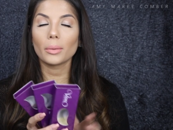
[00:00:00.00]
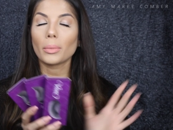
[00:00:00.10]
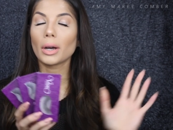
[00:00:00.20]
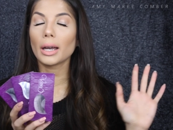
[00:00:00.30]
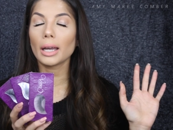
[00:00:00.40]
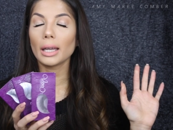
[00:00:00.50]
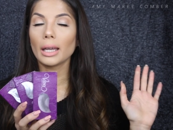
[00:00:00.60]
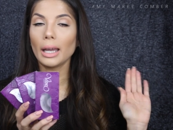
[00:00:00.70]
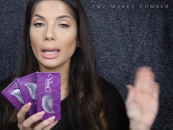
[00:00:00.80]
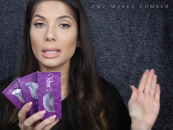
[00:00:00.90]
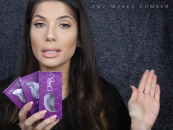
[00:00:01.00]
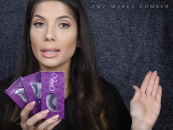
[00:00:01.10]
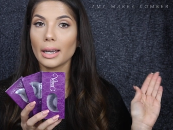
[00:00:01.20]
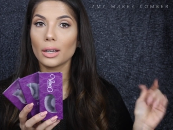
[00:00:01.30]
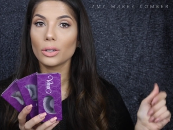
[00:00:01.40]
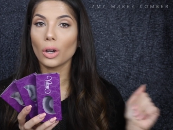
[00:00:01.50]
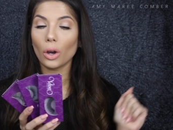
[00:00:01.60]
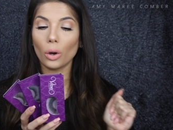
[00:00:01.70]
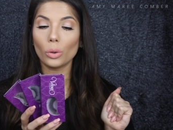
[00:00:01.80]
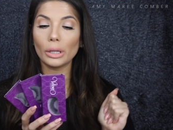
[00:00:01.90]
my hands down
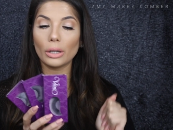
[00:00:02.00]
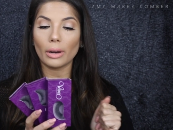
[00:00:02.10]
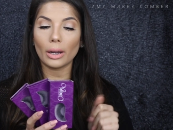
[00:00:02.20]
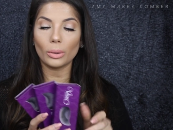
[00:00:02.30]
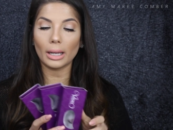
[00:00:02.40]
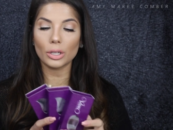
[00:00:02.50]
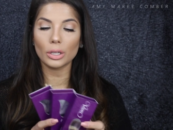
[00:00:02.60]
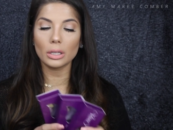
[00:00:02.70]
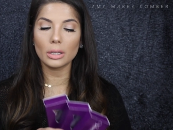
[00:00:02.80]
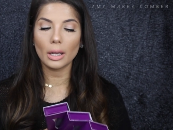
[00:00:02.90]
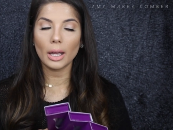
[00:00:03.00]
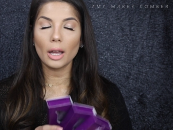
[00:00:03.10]
holy grail lashes